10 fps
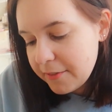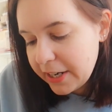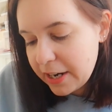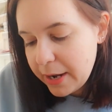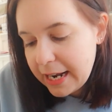
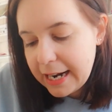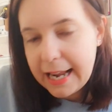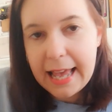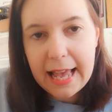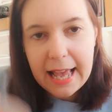very
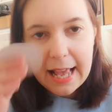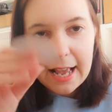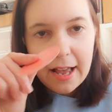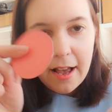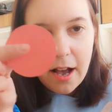
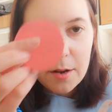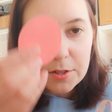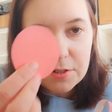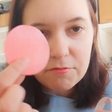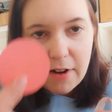quickly, I
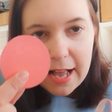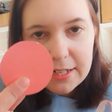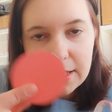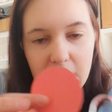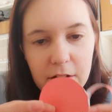want the
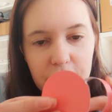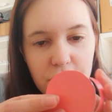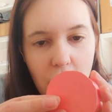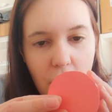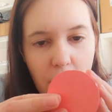red colour on
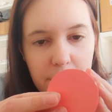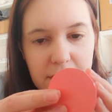top.